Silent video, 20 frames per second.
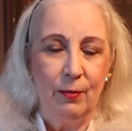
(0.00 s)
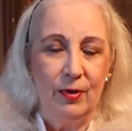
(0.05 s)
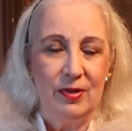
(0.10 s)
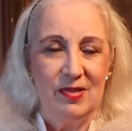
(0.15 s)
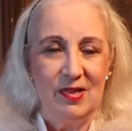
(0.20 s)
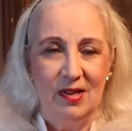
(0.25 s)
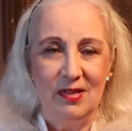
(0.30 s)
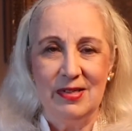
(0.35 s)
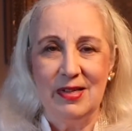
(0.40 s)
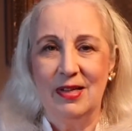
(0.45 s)

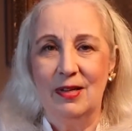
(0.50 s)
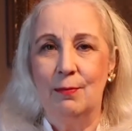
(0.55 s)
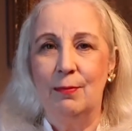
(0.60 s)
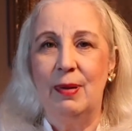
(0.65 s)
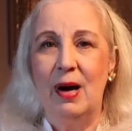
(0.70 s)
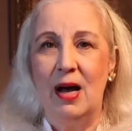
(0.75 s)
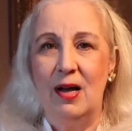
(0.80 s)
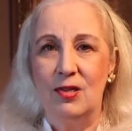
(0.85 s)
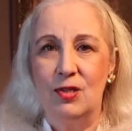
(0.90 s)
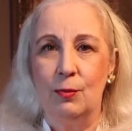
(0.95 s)
resulting in
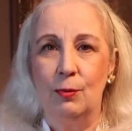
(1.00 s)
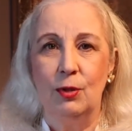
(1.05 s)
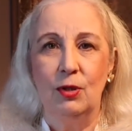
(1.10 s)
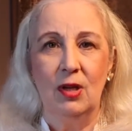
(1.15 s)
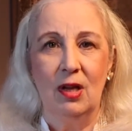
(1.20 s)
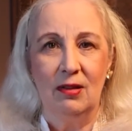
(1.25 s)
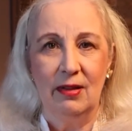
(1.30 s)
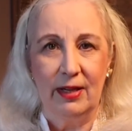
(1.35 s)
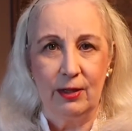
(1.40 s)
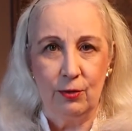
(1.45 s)
possible
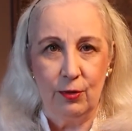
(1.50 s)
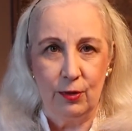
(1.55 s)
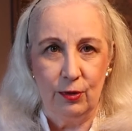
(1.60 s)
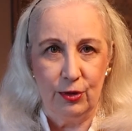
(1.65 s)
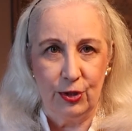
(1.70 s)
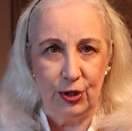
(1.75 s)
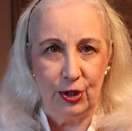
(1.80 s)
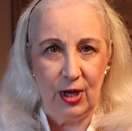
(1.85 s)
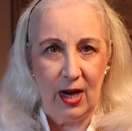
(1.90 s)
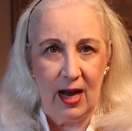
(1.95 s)
electrical
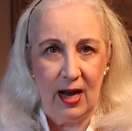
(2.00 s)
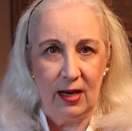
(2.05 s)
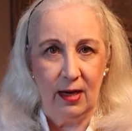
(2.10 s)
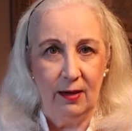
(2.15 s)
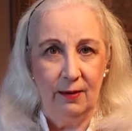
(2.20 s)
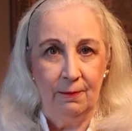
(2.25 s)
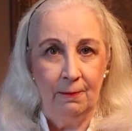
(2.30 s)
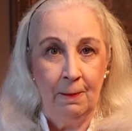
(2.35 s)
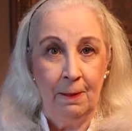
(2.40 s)
shock,